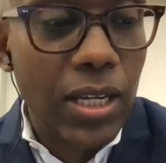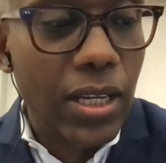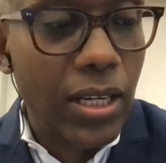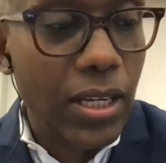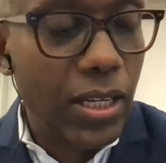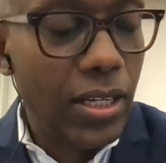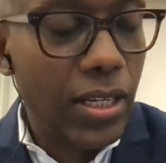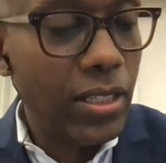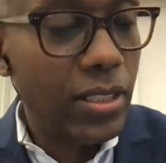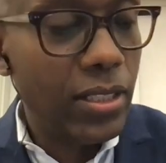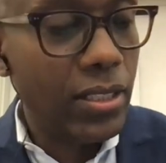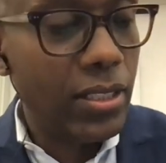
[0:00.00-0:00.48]

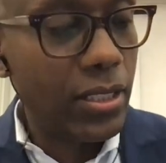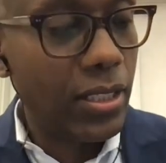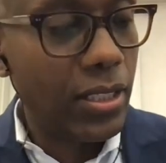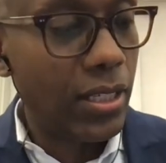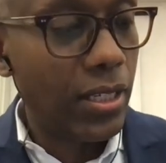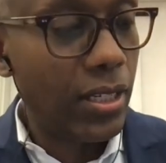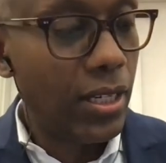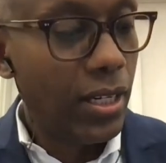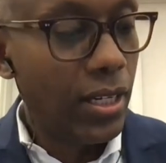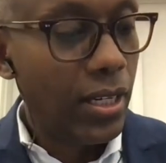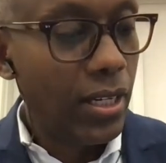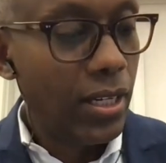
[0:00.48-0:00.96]

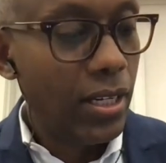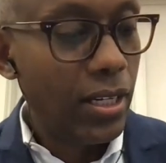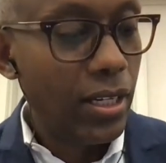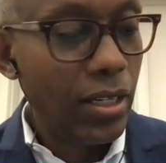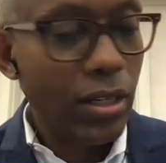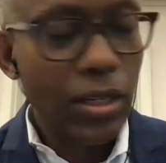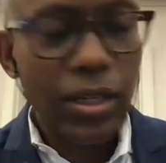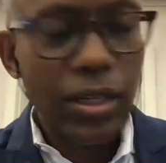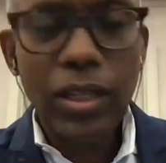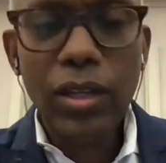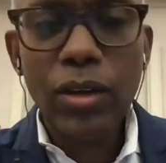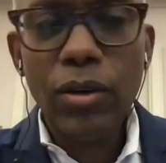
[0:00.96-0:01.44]

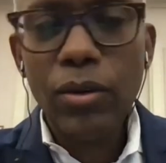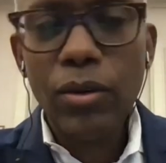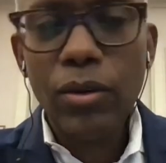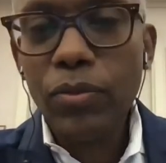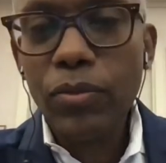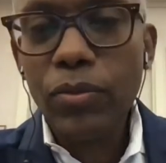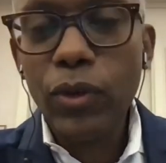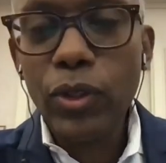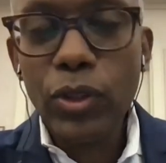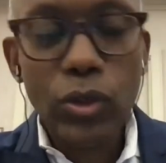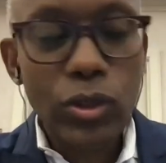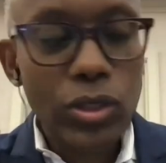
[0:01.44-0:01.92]

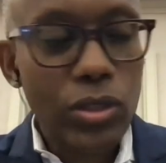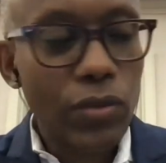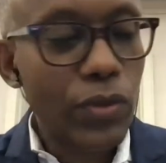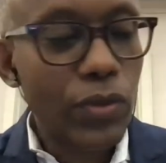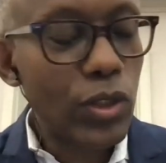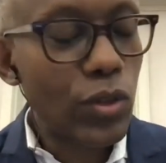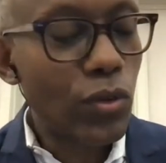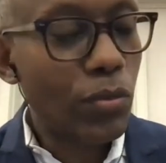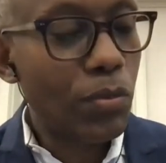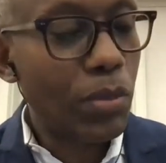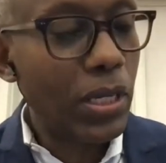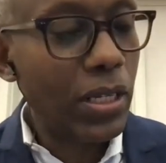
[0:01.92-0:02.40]
For those of
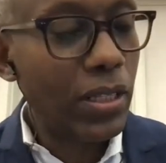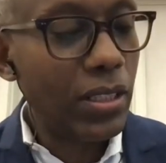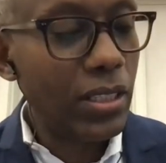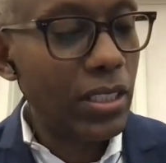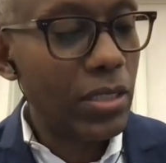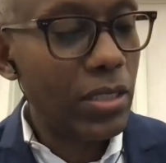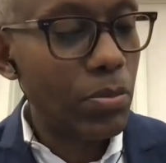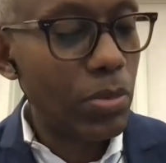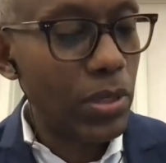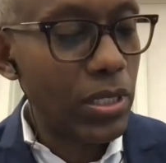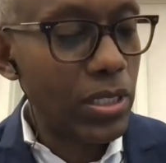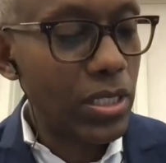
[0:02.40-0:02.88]
us who've been in
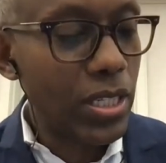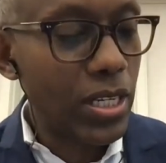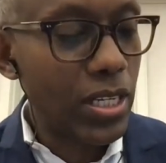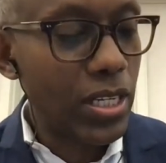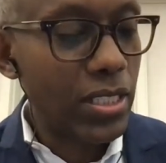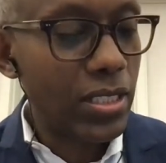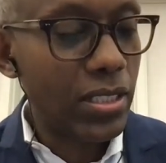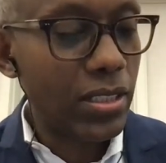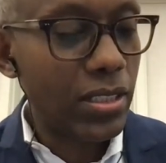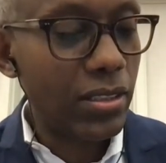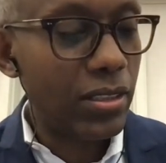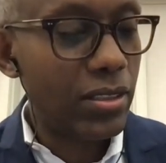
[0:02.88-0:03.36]
this
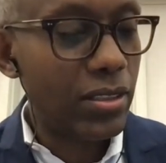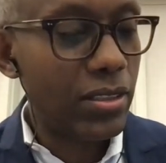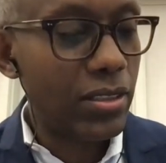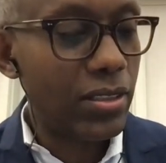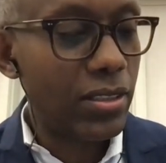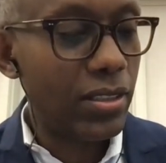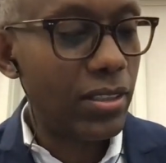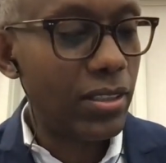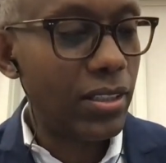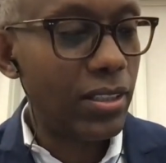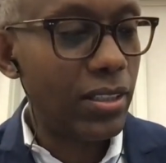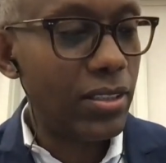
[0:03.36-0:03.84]
business,
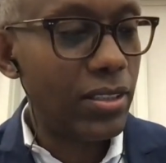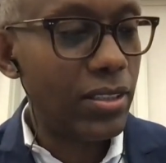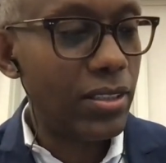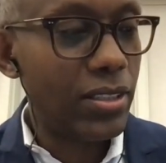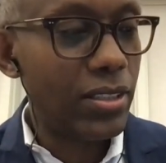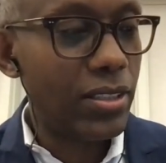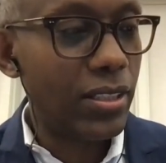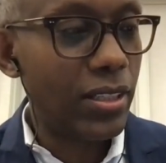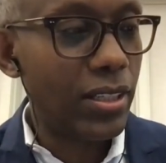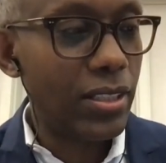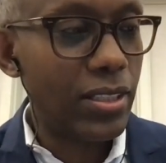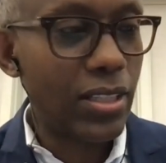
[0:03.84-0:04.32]

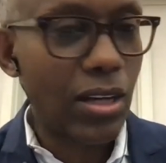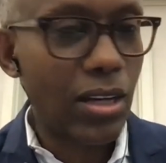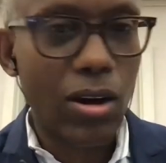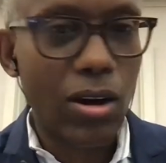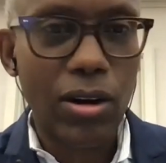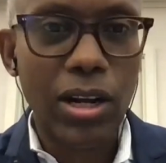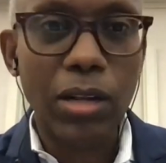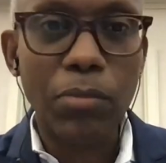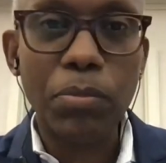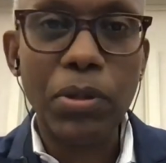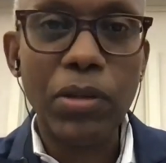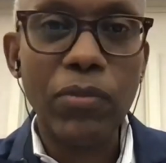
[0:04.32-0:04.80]
it's
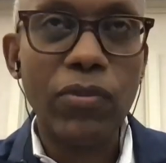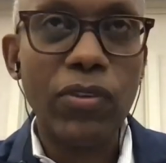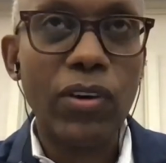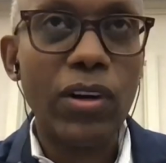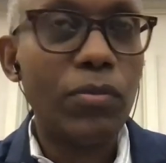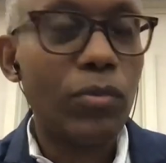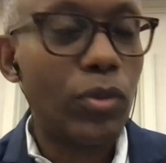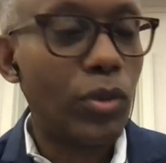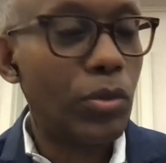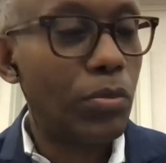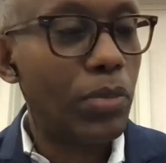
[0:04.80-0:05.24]
our helping verb.